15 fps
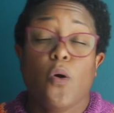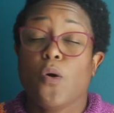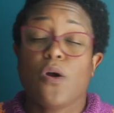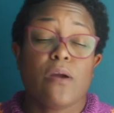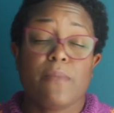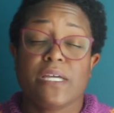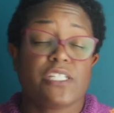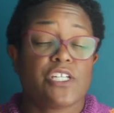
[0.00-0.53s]
Or
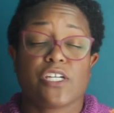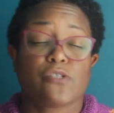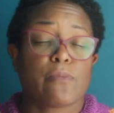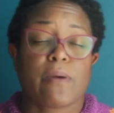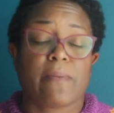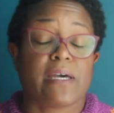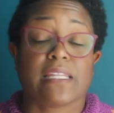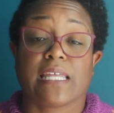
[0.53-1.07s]
I may change
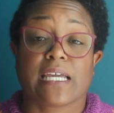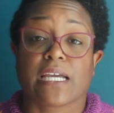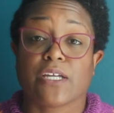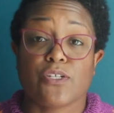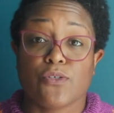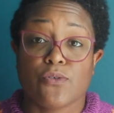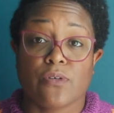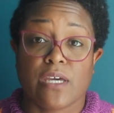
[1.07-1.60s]
my mind like
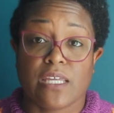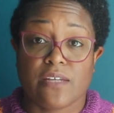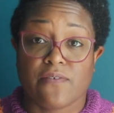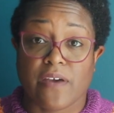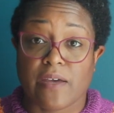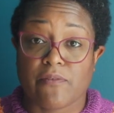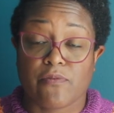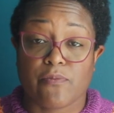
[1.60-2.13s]
I do
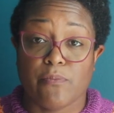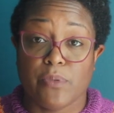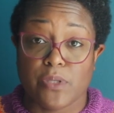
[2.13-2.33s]
85